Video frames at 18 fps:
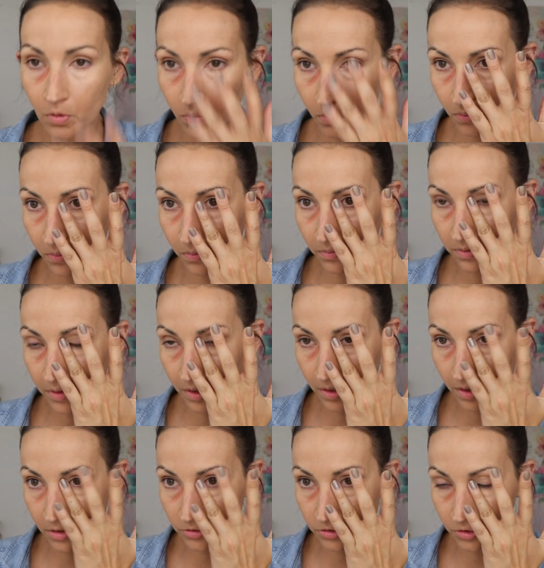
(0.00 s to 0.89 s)
Oh,
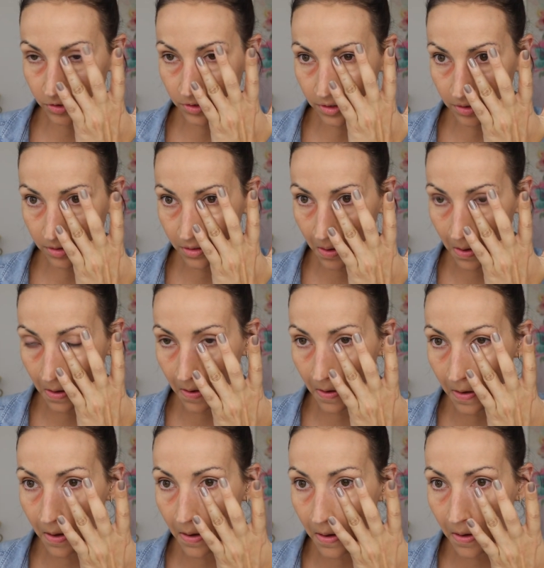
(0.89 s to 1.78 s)
that actually
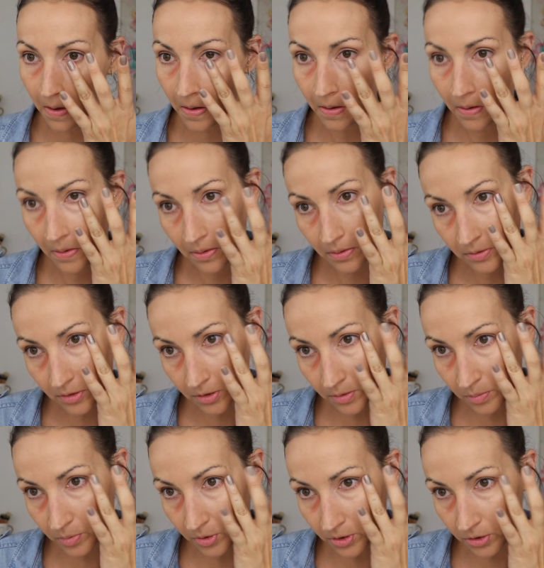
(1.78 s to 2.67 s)
did
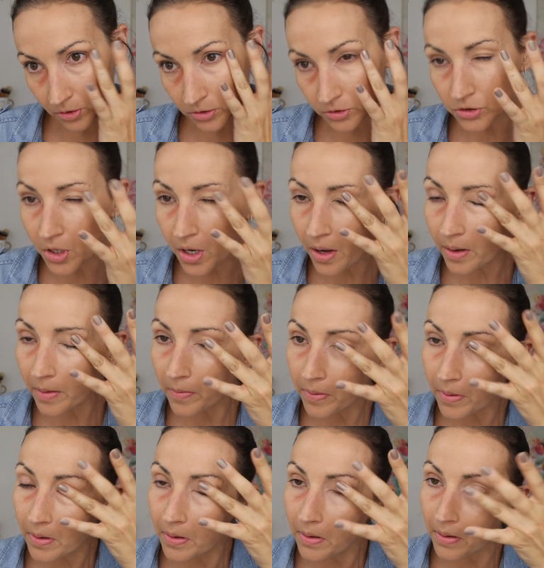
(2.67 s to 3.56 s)
a pretty good job.